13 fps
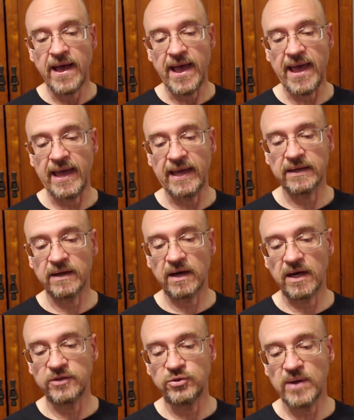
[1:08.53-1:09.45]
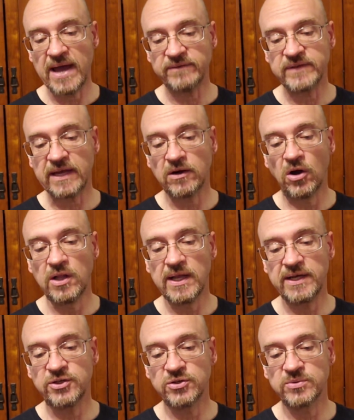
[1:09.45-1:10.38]
and uh, you have that all
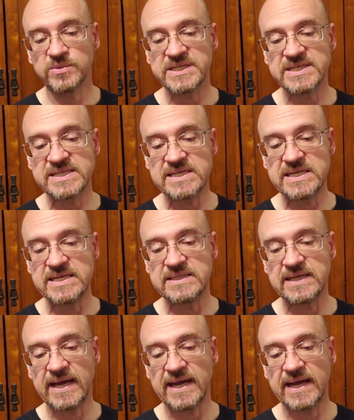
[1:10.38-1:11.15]
on your receipt,